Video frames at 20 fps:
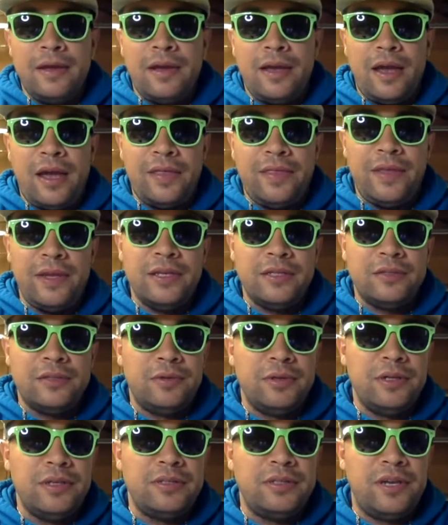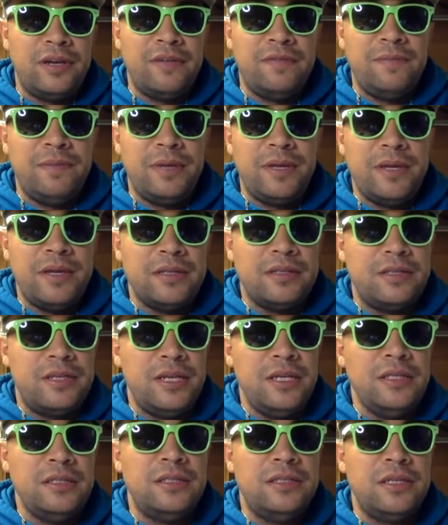I think it's really tough because
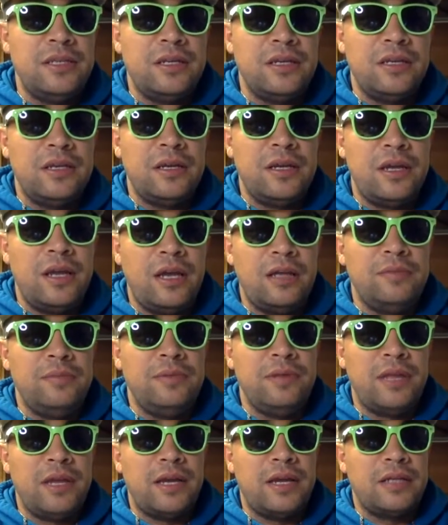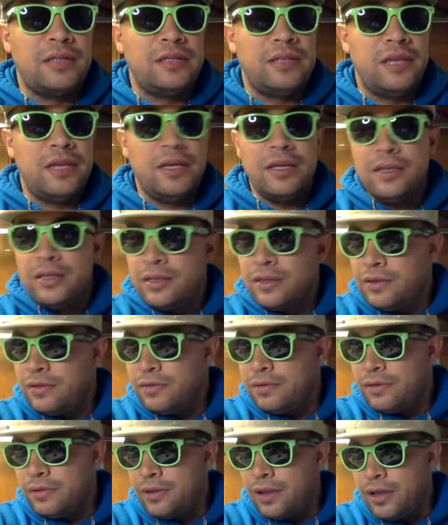he's helped me, like I said,
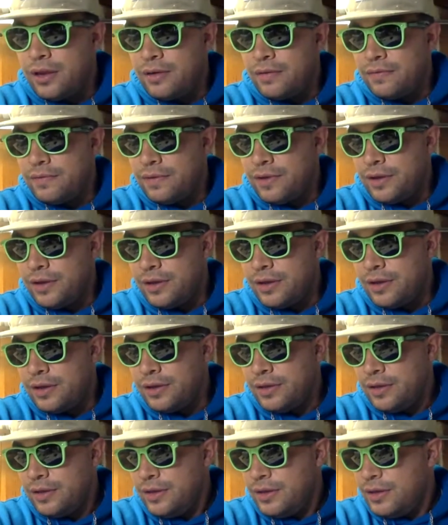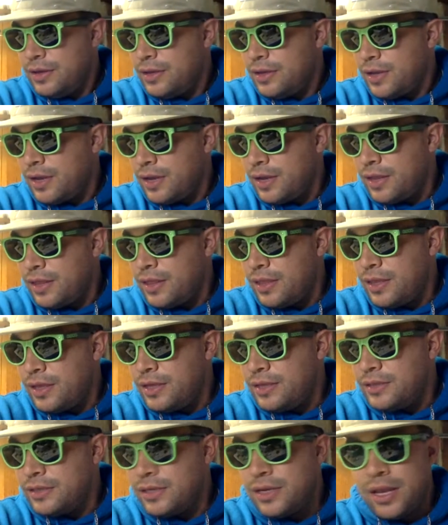through a lot of kind of
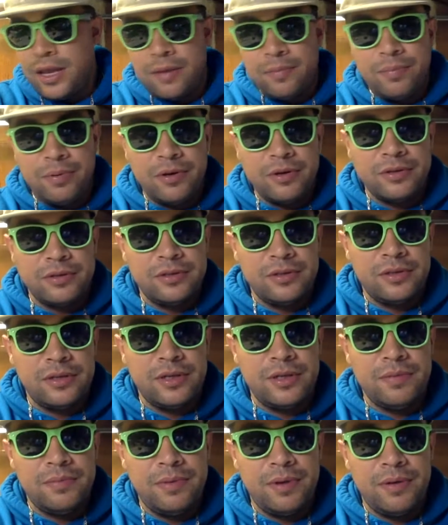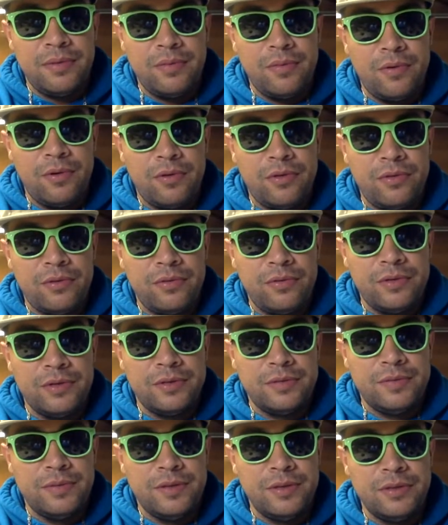things, and not personally, but more through his
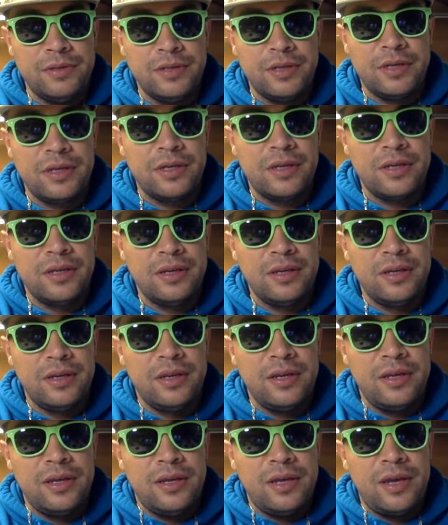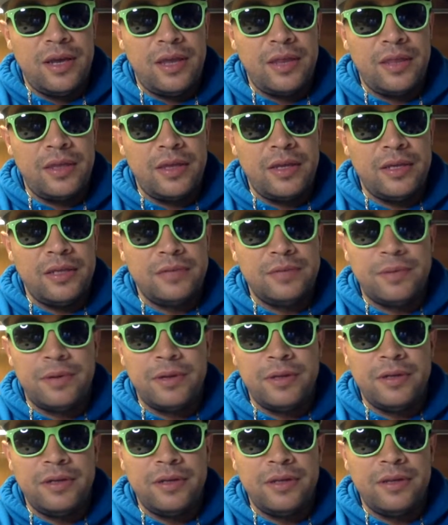music. I think he's
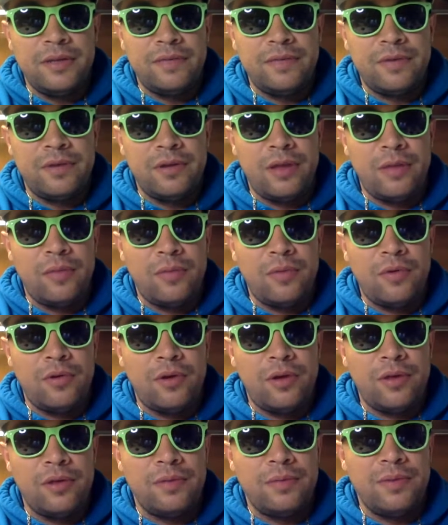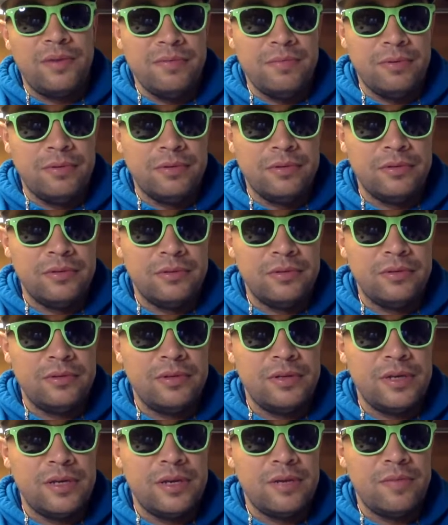probably done that for a lot more other people
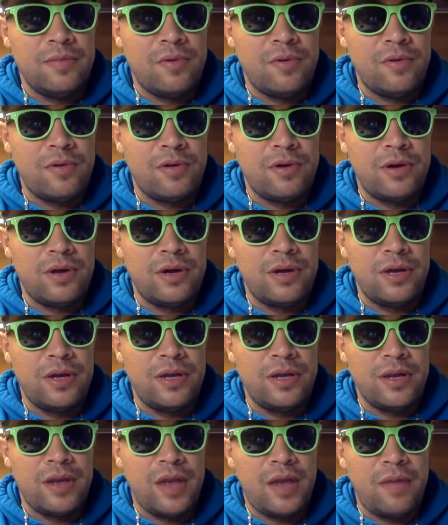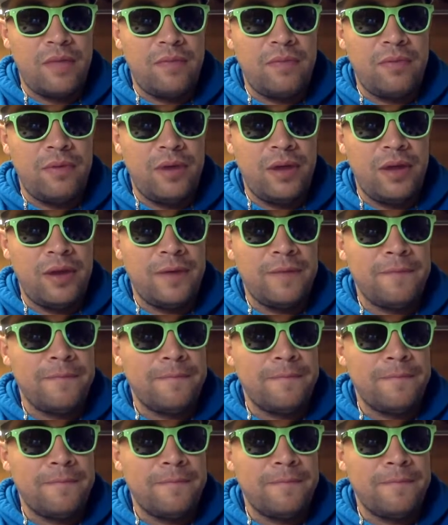in a more in-depth way.